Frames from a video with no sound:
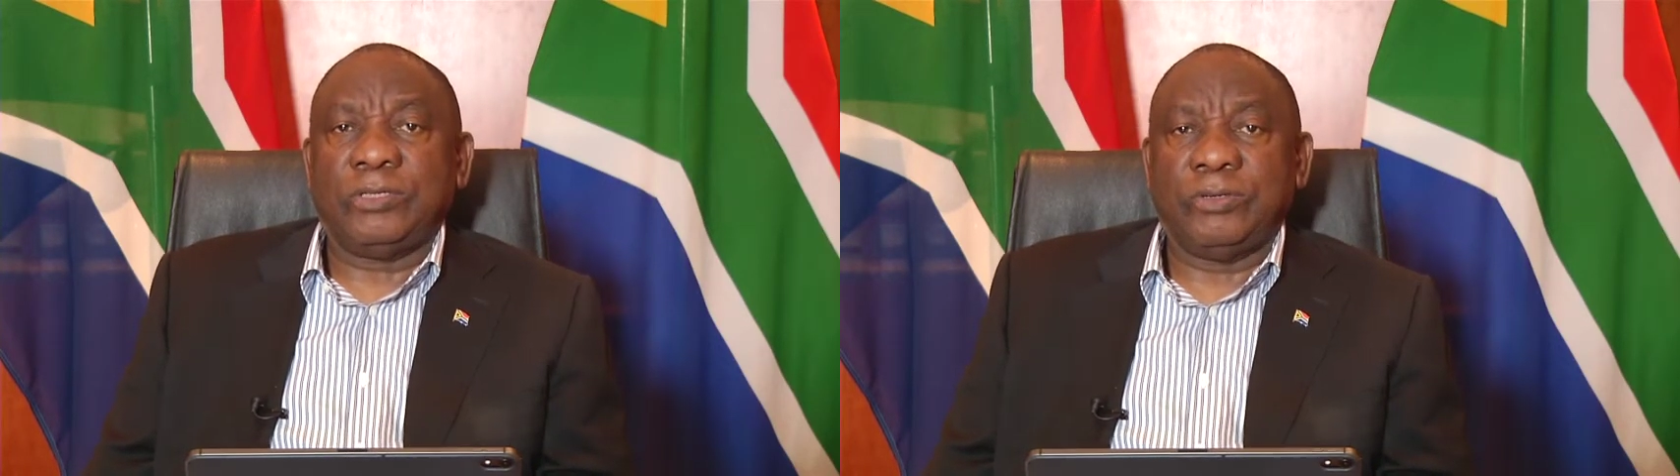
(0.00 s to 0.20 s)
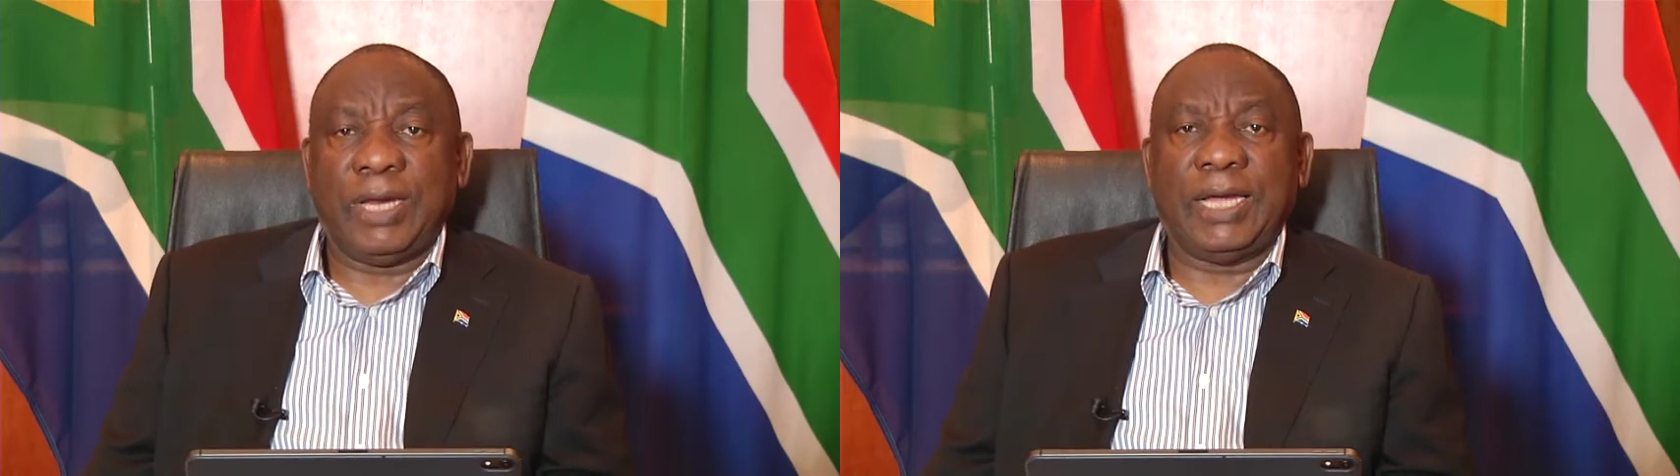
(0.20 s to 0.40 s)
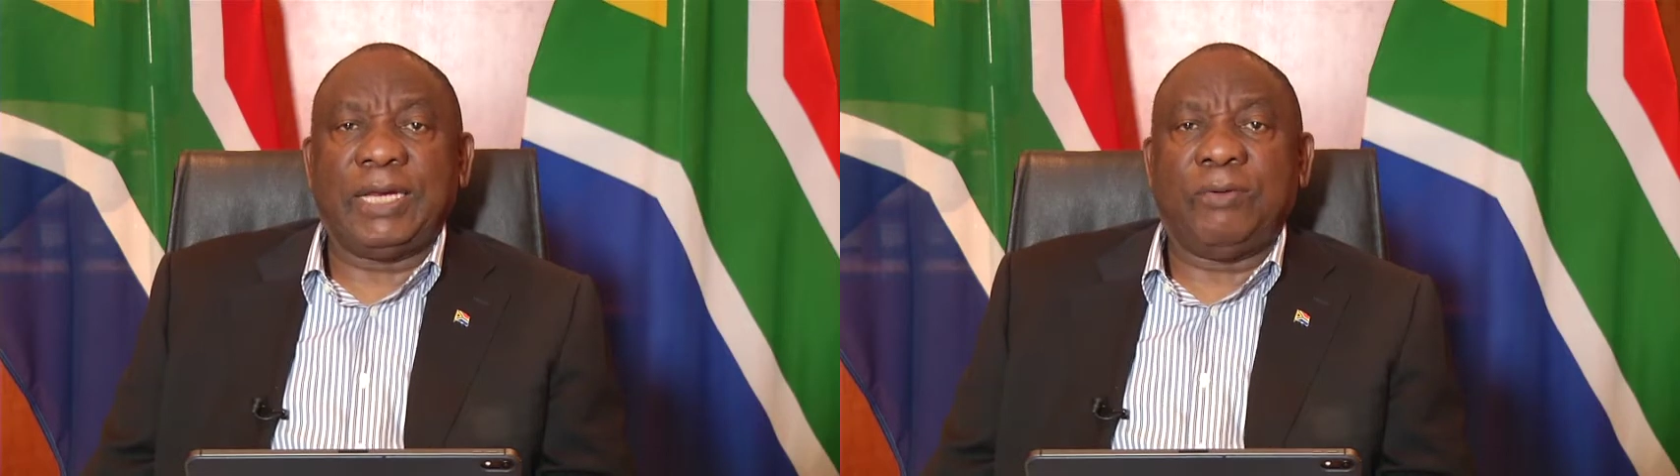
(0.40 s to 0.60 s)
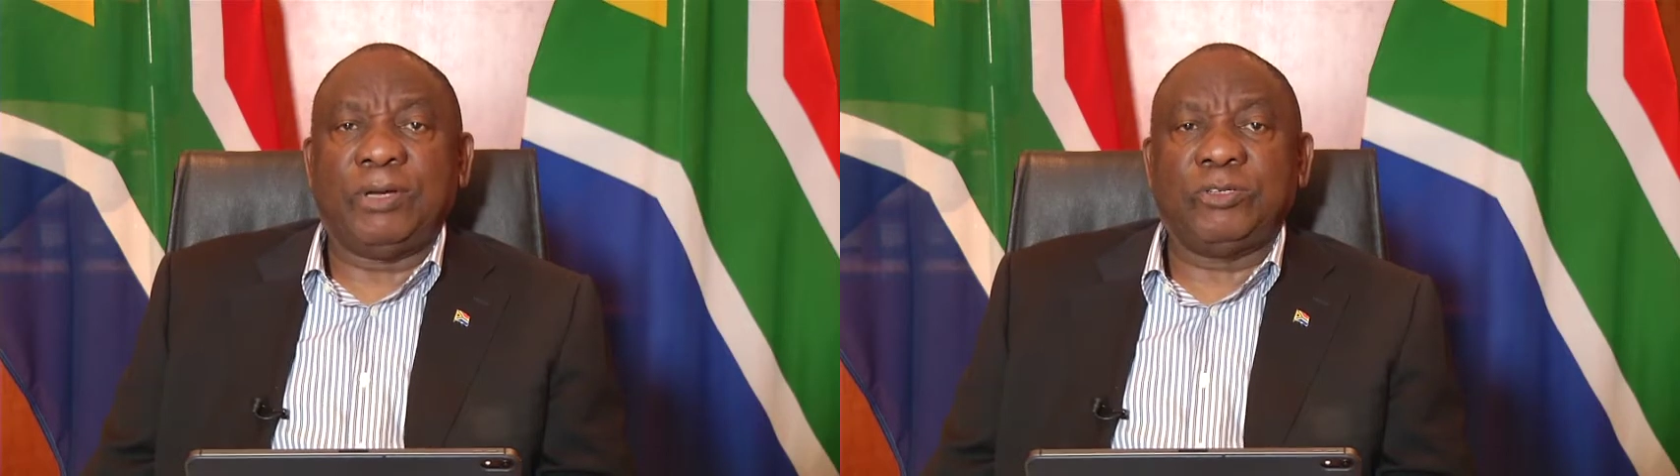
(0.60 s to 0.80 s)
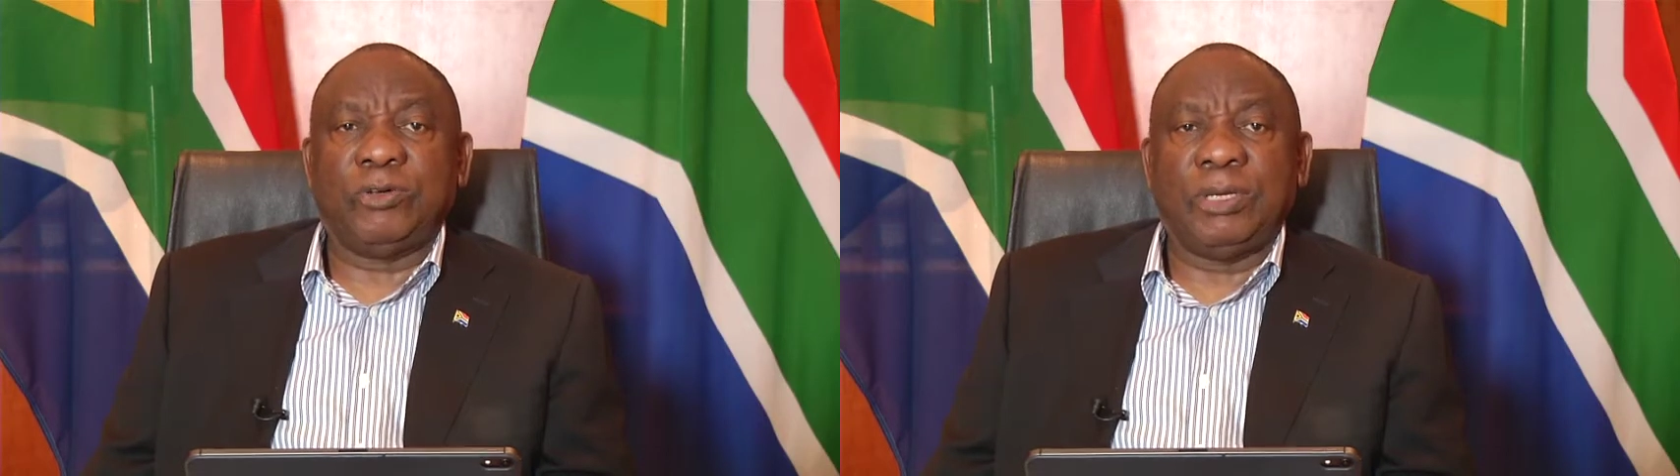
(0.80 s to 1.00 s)
Tonight, I
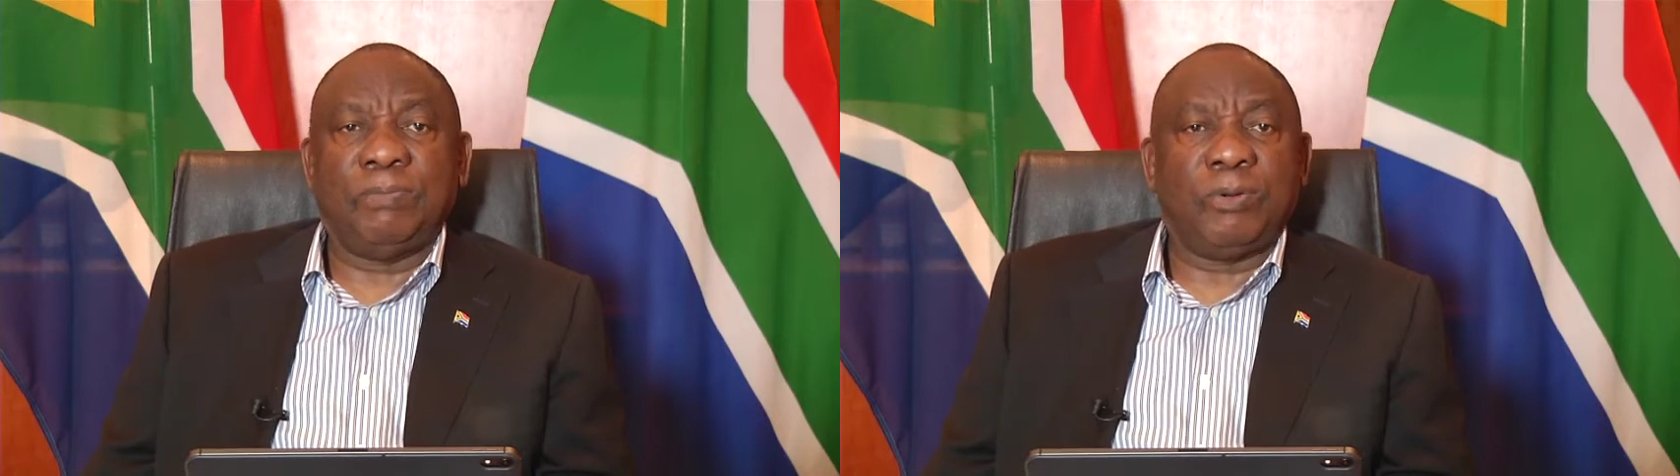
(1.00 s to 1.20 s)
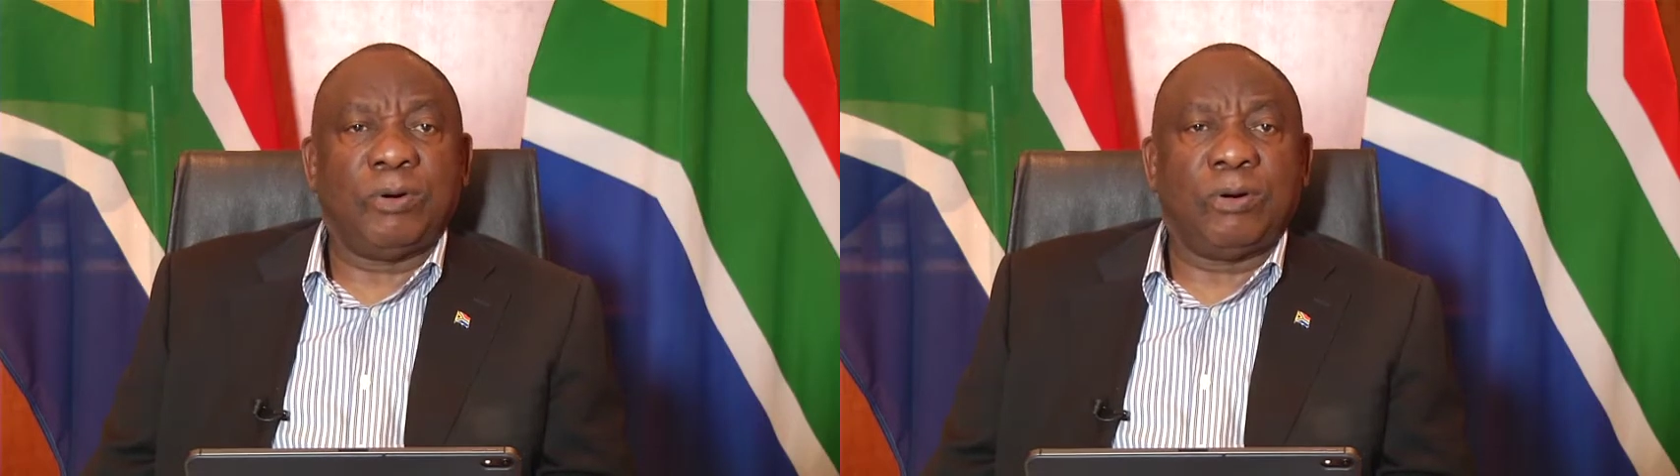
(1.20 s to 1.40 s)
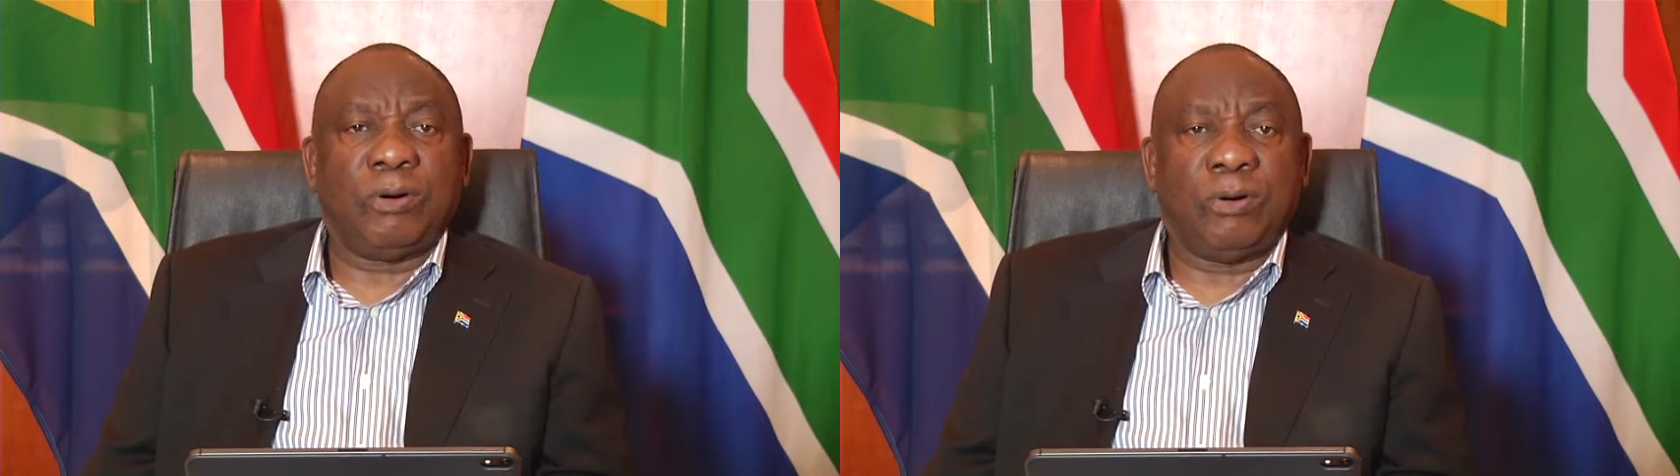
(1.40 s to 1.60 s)
want to implore